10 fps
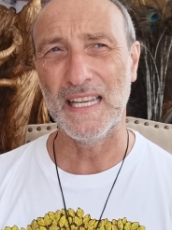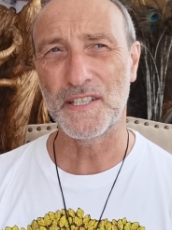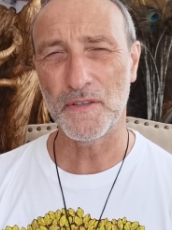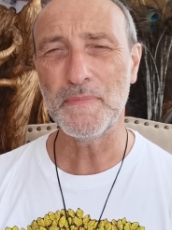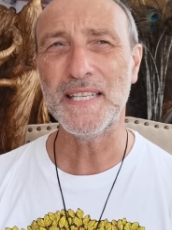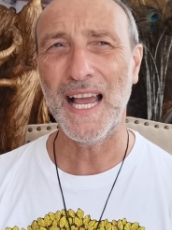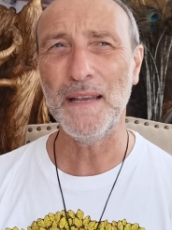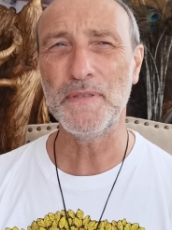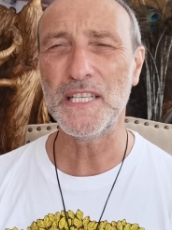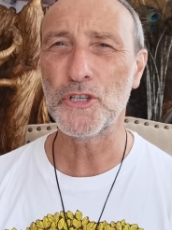
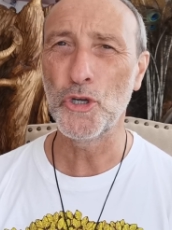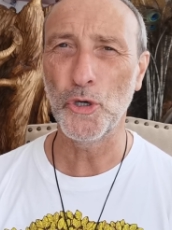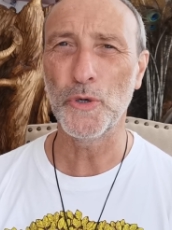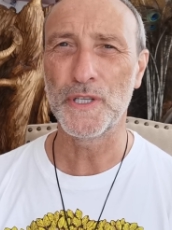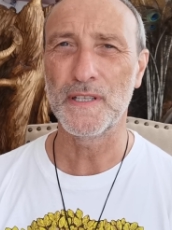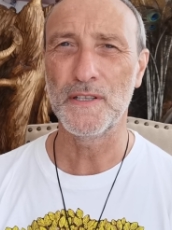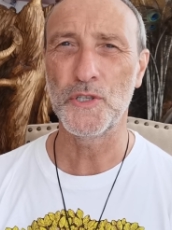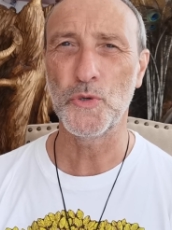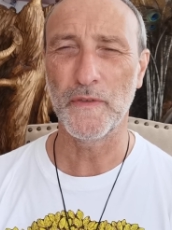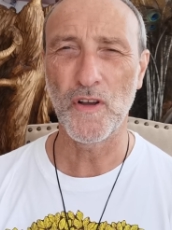sometimes it's good
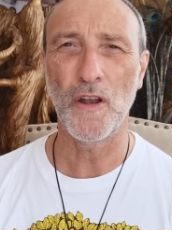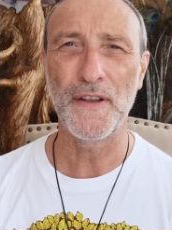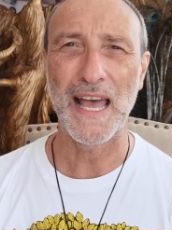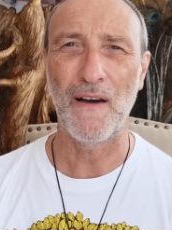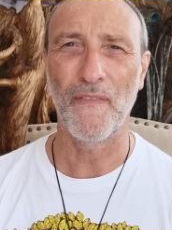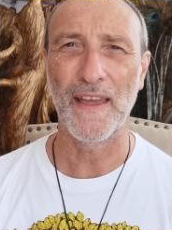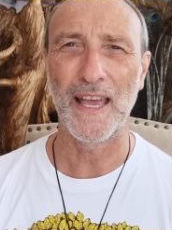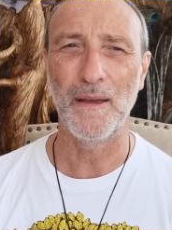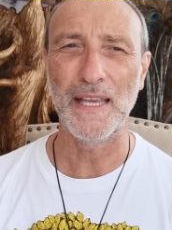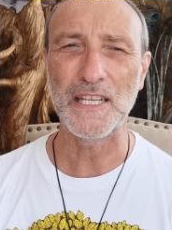to have gone down
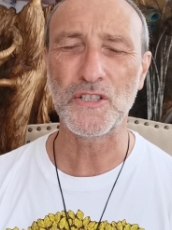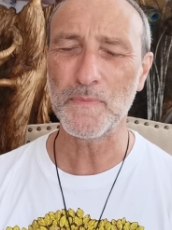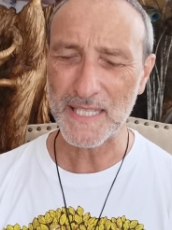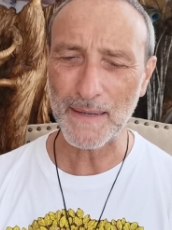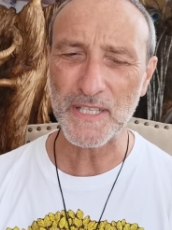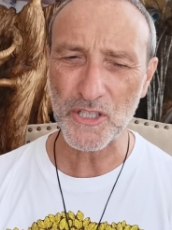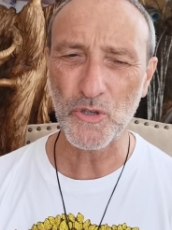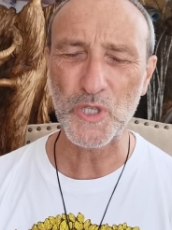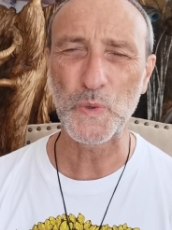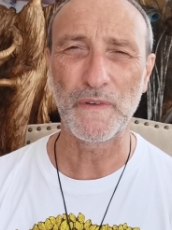there. It's sometimes it's
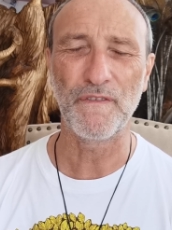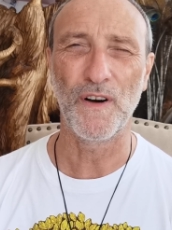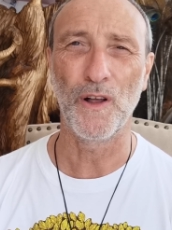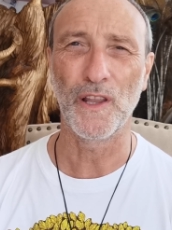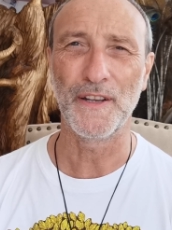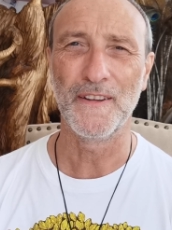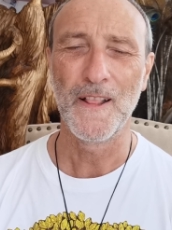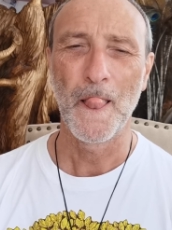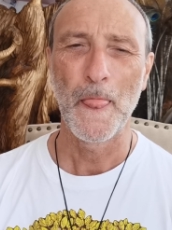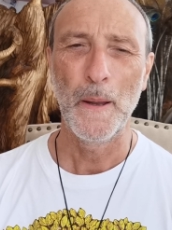good to have fallen,
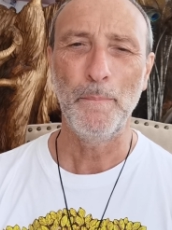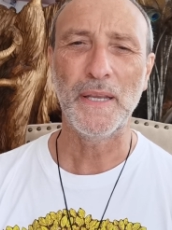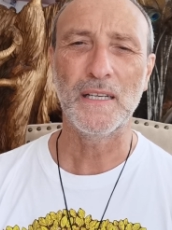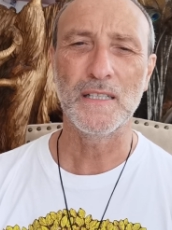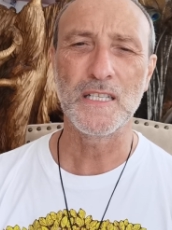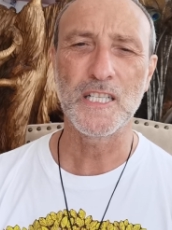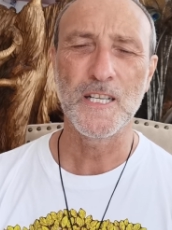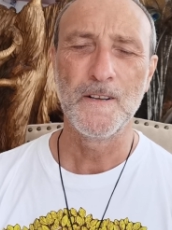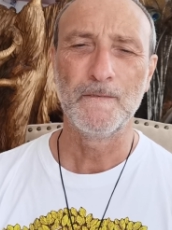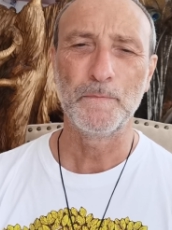
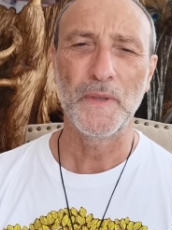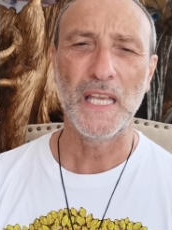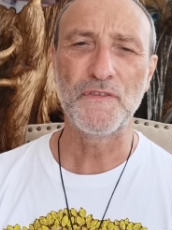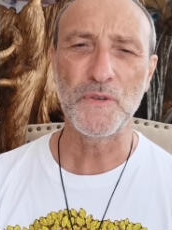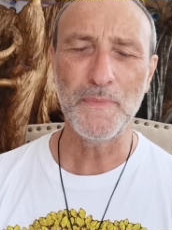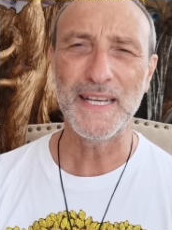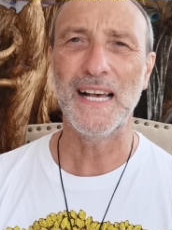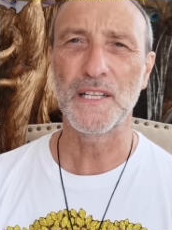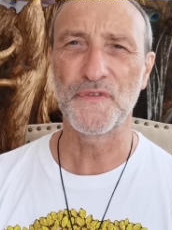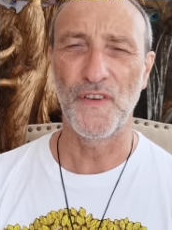because if somebody
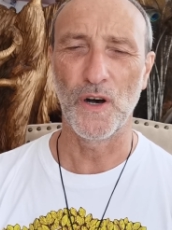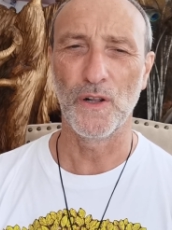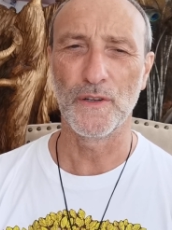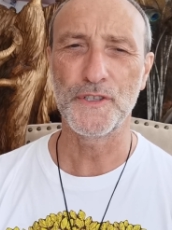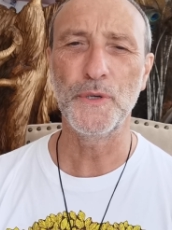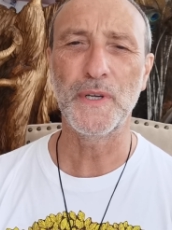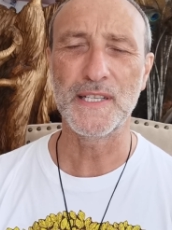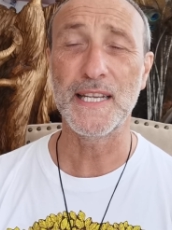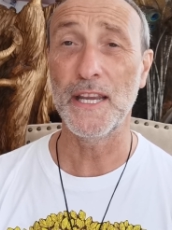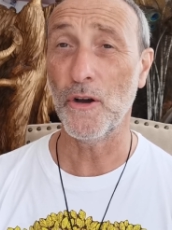else falls, you can
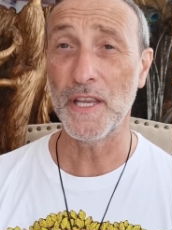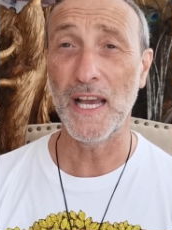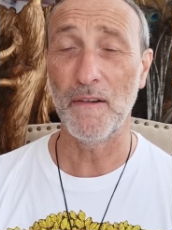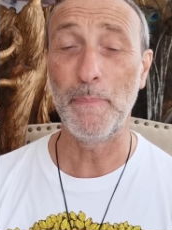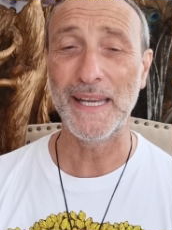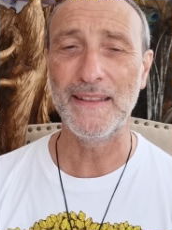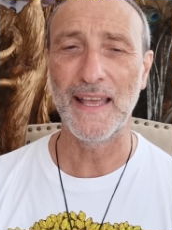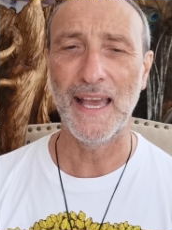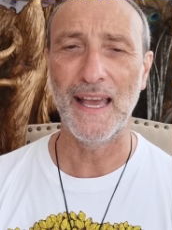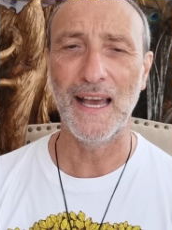say, oh yeah, I've been
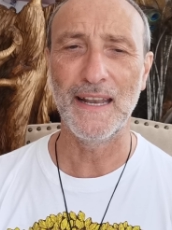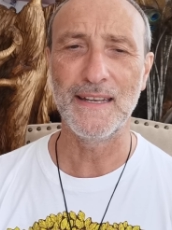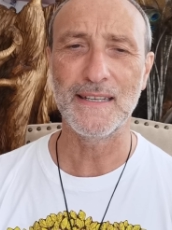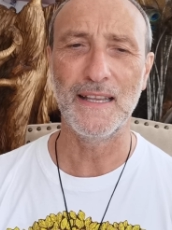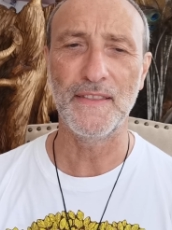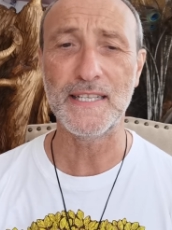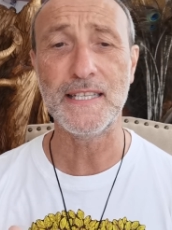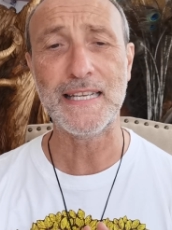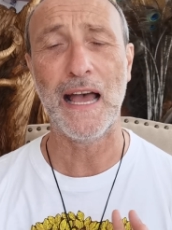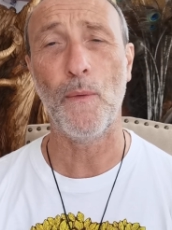there, and
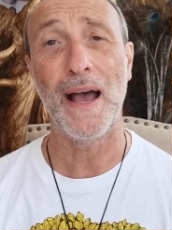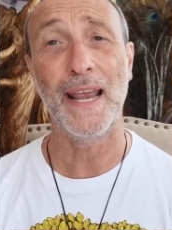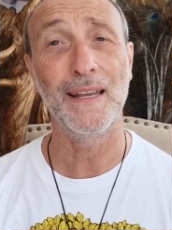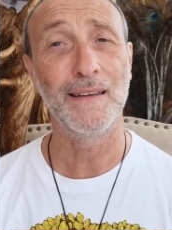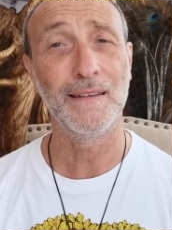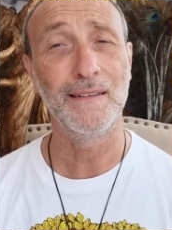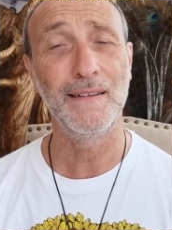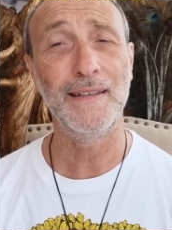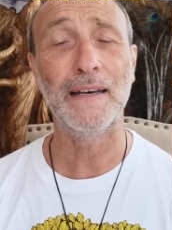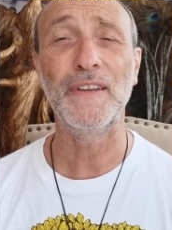this is how I
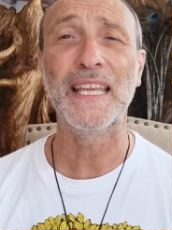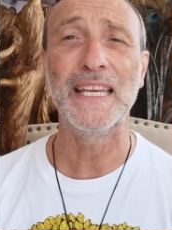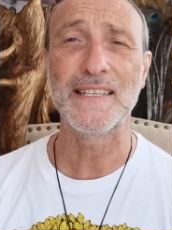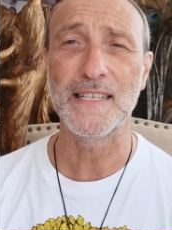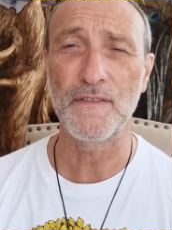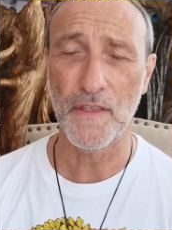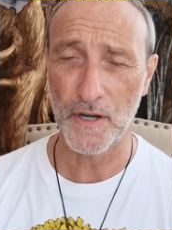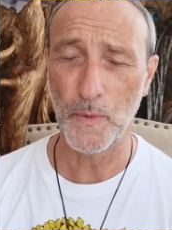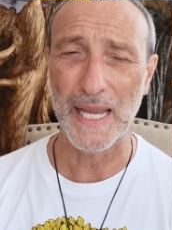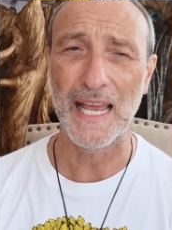navigated
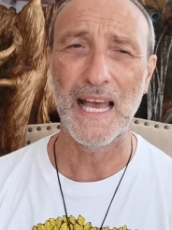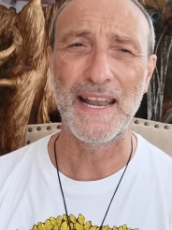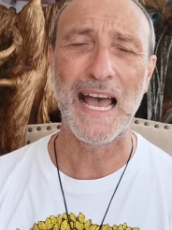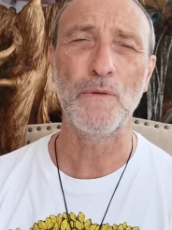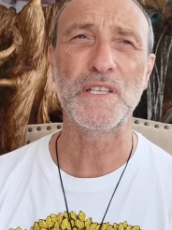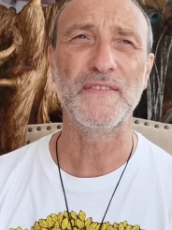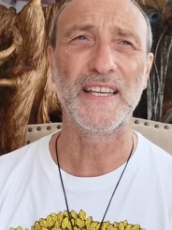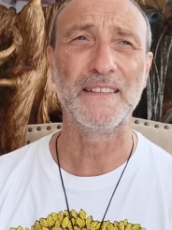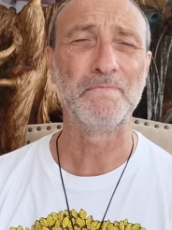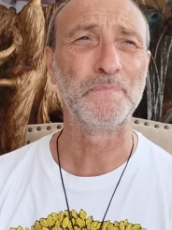through it and out of
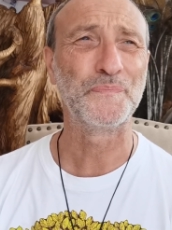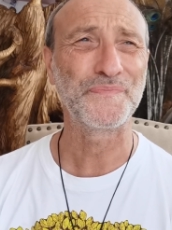it.